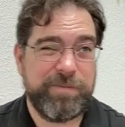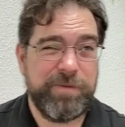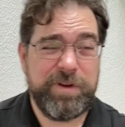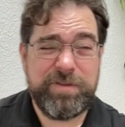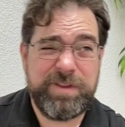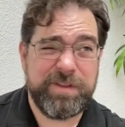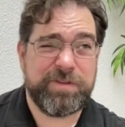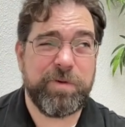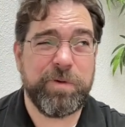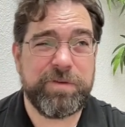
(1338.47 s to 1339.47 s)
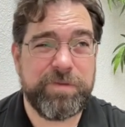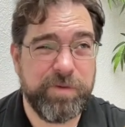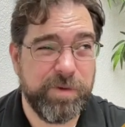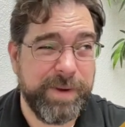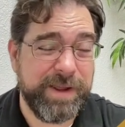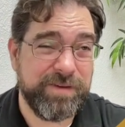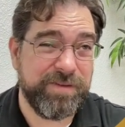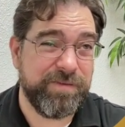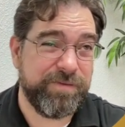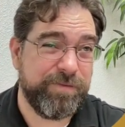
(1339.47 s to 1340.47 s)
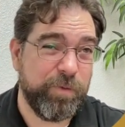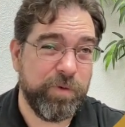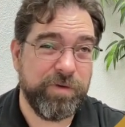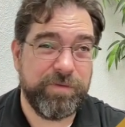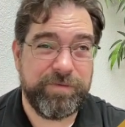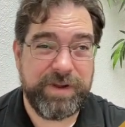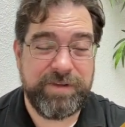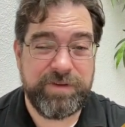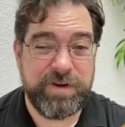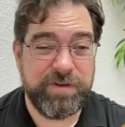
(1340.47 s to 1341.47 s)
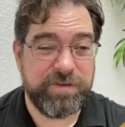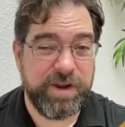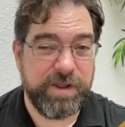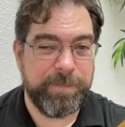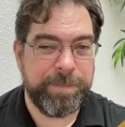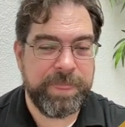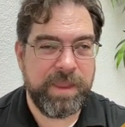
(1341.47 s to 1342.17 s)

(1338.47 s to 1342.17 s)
using this course for about 4 or 5 years now,